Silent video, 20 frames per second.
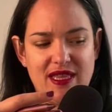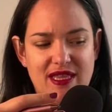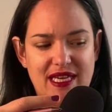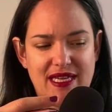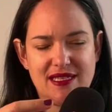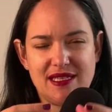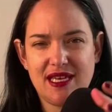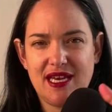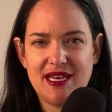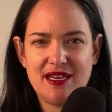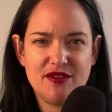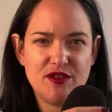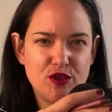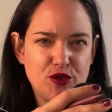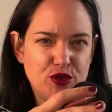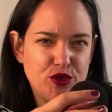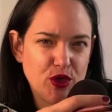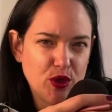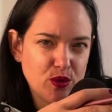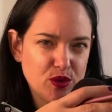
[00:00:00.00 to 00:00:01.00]
That's kind of the
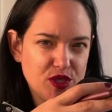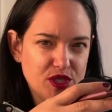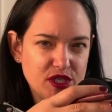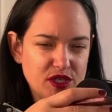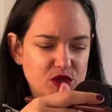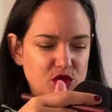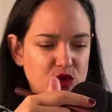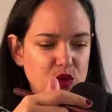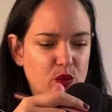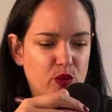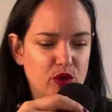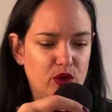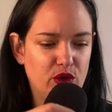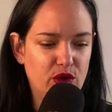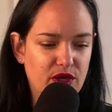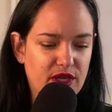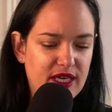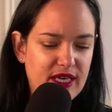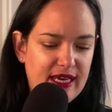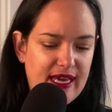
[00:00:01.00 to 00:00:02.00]
dosage we're
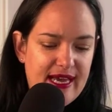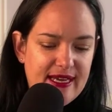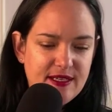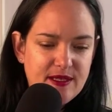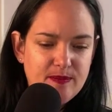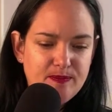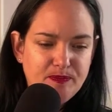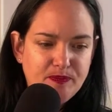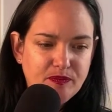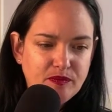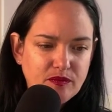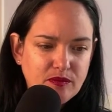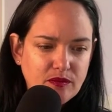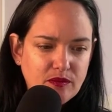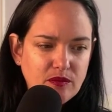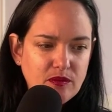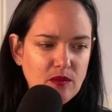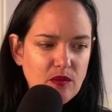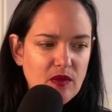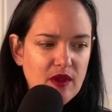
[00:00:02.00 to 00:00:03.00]
looking at,
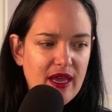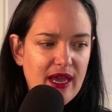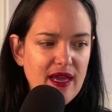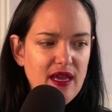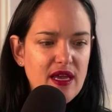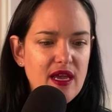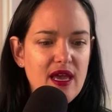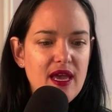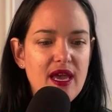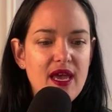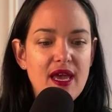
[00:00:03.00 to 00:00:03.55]
okay?